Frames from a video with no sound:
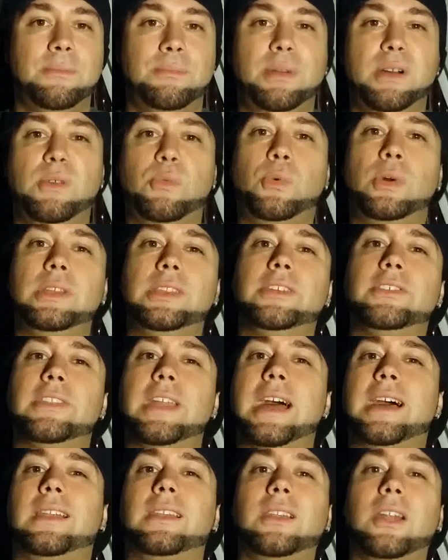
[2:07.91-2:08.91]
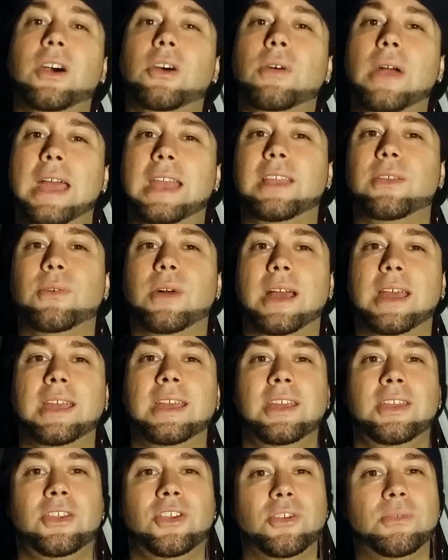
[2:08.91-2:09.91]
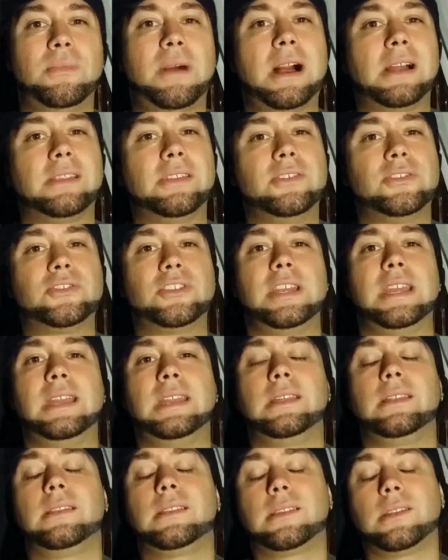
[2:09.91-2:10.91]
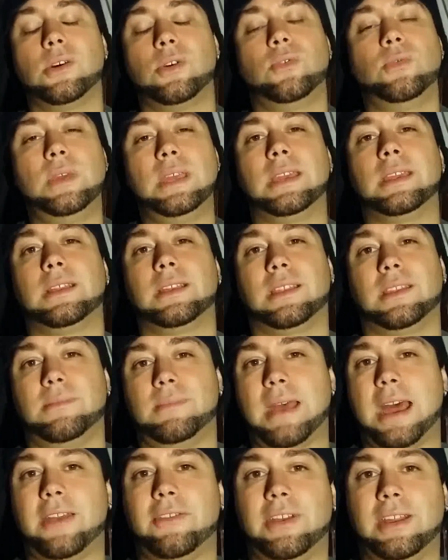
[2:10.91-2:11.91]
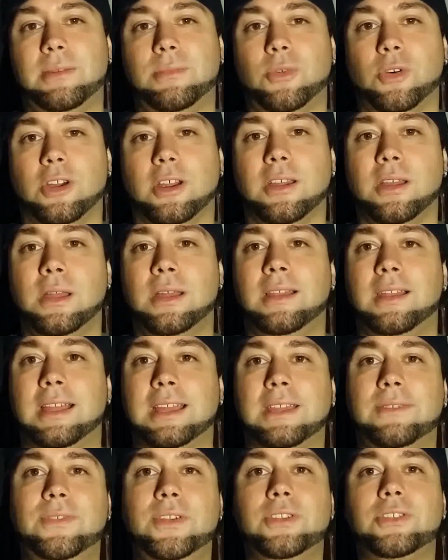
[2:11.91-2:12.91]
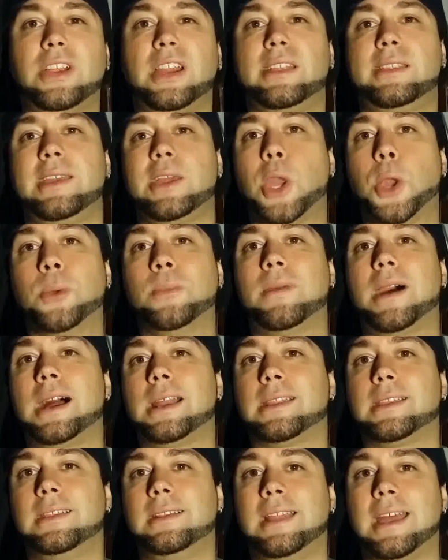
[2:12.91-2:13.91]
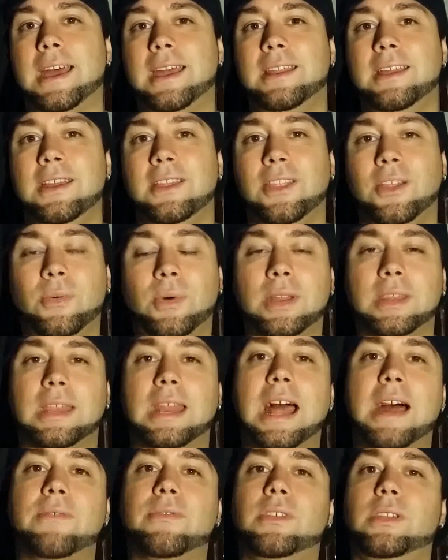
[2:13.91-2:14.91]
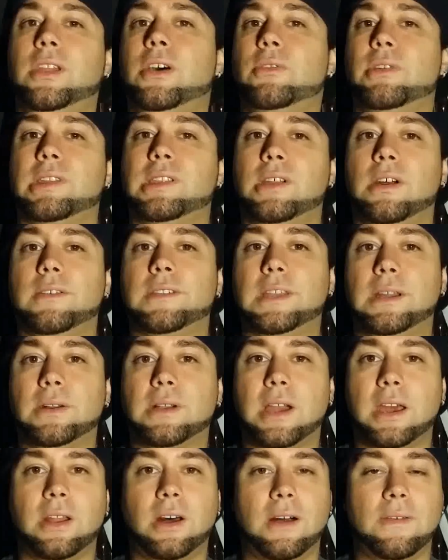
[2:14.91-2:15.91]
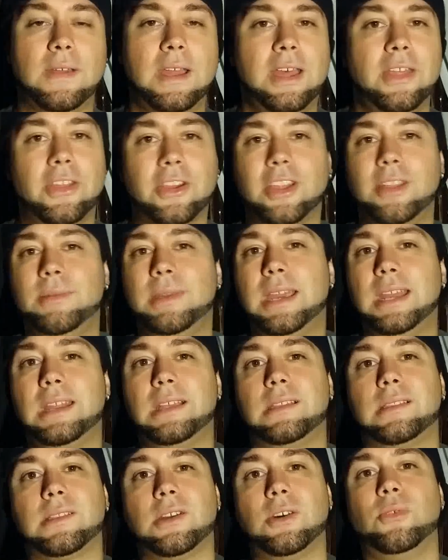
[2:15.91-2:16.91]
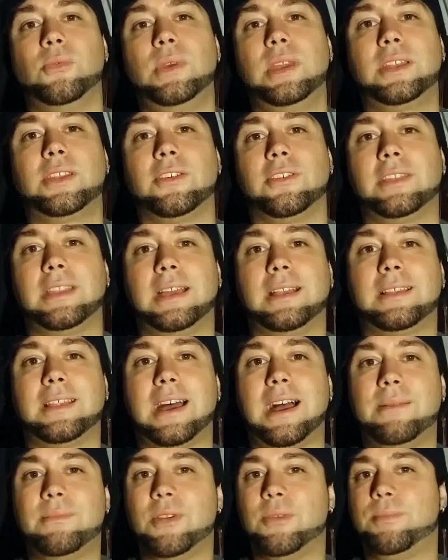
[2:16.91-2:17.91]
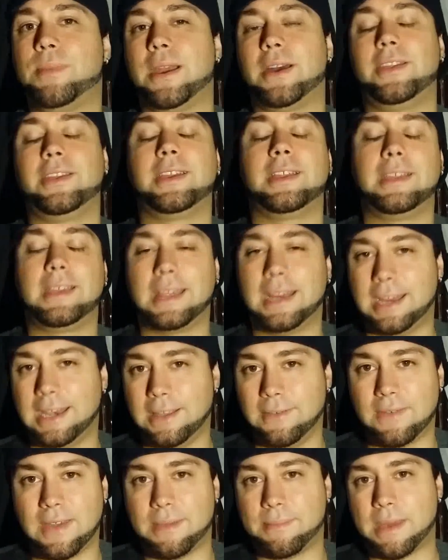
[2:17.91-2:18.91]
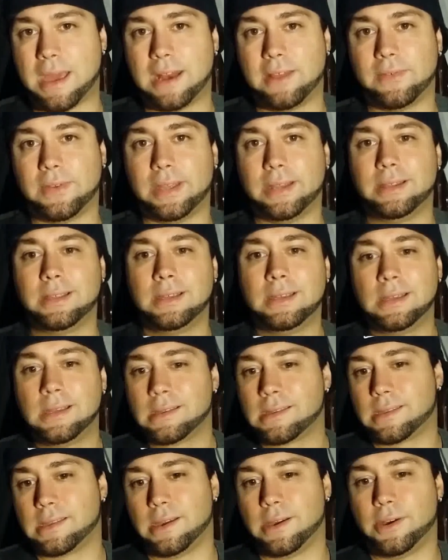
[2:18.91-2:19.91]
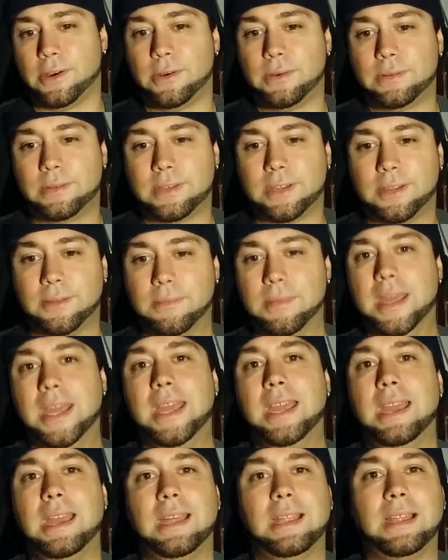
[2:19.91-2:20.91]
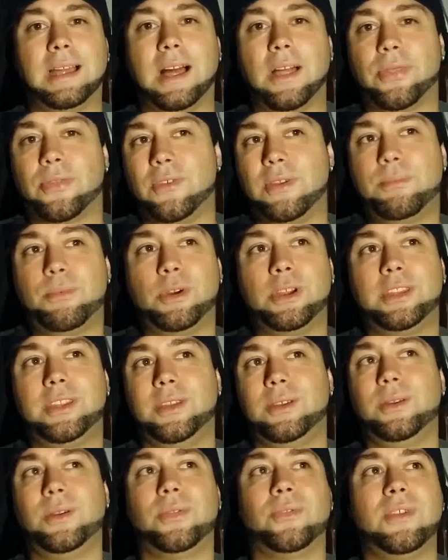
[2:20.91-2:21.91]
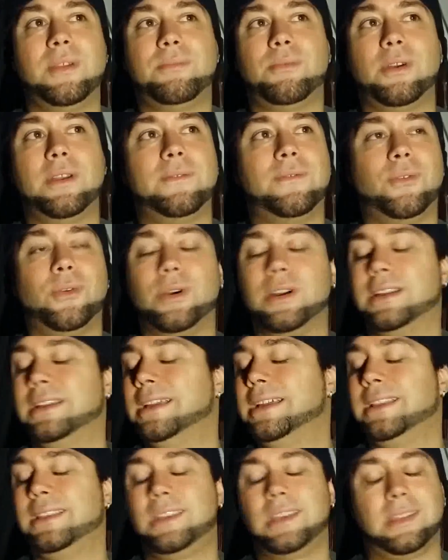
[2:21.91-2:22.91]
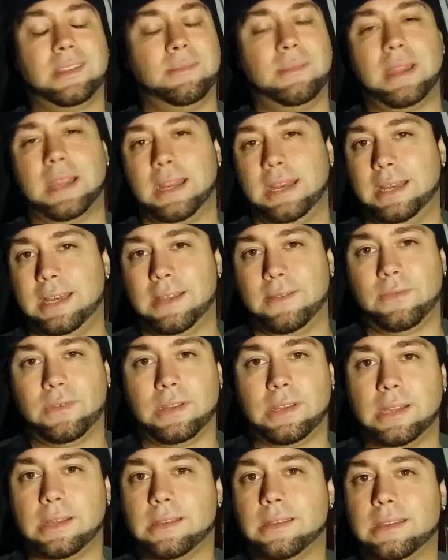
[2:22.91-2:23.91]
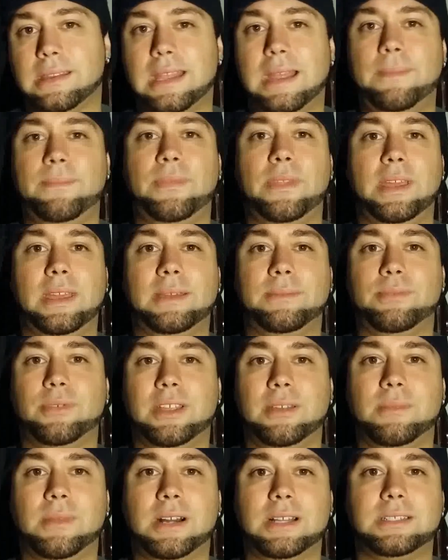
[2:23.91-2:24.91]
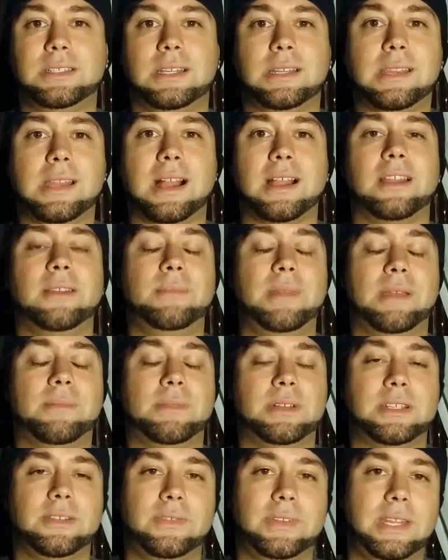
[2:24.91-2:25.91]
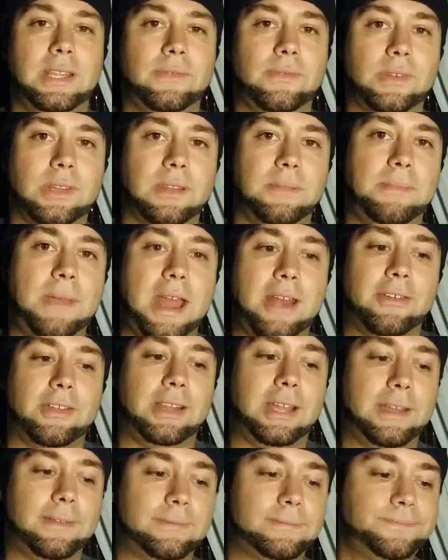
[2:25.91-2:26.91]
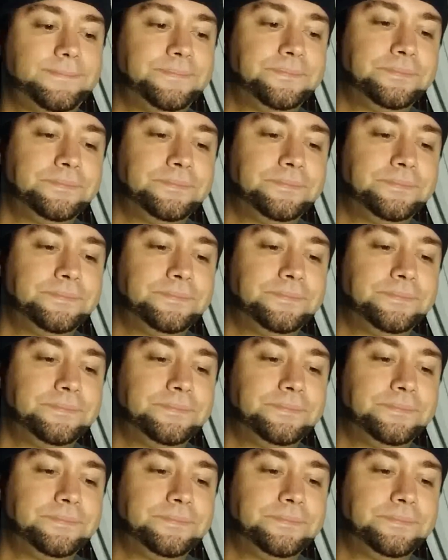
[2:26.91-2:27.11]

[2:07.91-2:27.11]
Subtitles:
But once you're that low anyway, your mods are usually hitting so weak it doesn't matter anymore. Like if you try to take your mods to dead, the ones that have the lower soft cell cutoff, they're going to be hitting so weak during that time, you're barely going to get any vape out of it. So to me, a 3.2, 3.4 doesn't make any difference. It's the same thing pretty much. It's not going to make much of a difference in battery life.